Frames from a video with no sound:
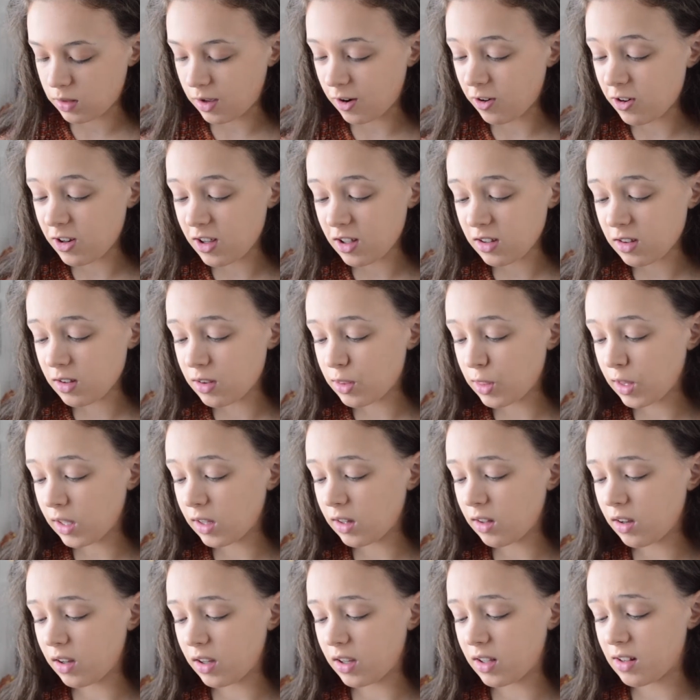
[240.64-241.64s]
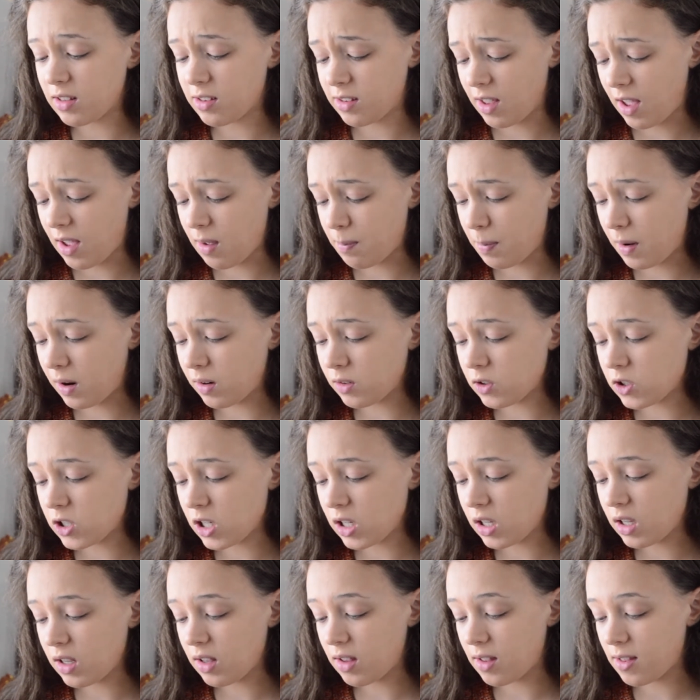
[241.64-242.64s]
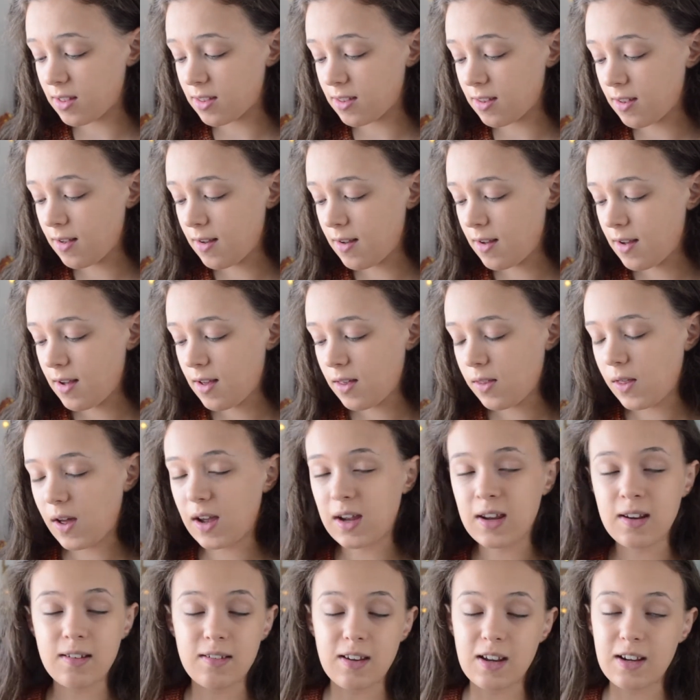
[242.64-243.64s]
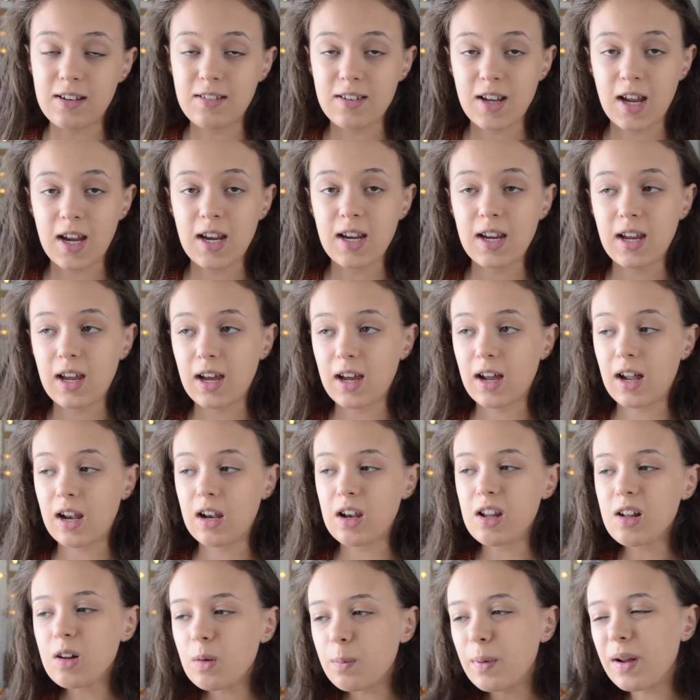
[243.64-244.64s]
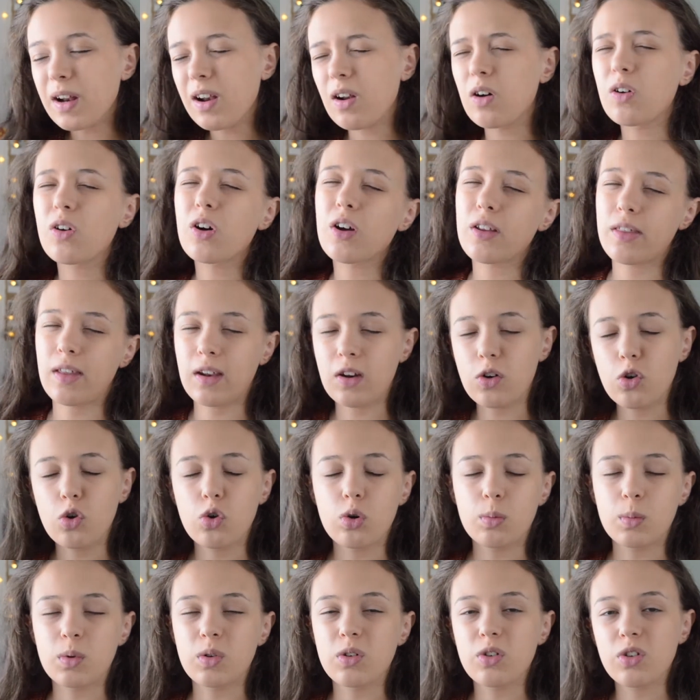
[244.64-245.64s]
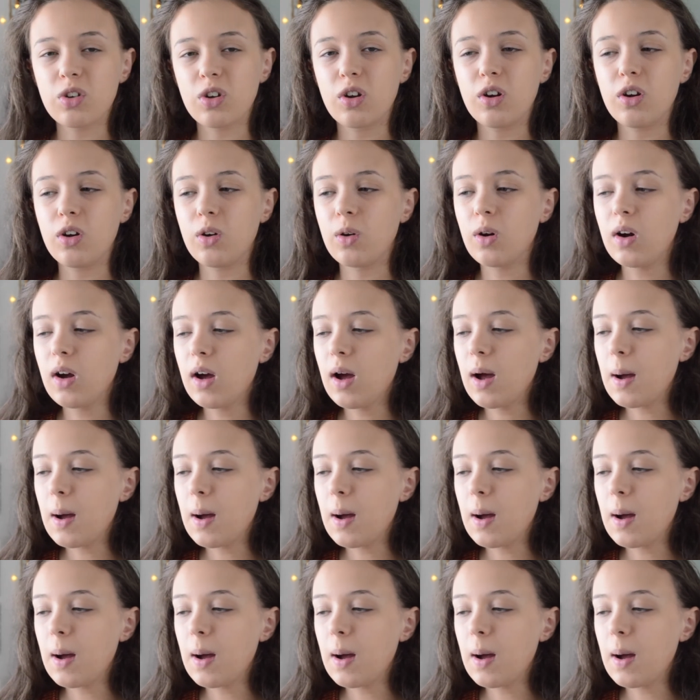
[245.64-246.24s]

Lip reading: The only other thing that I could say about it is that it did take a little bit longer than normal to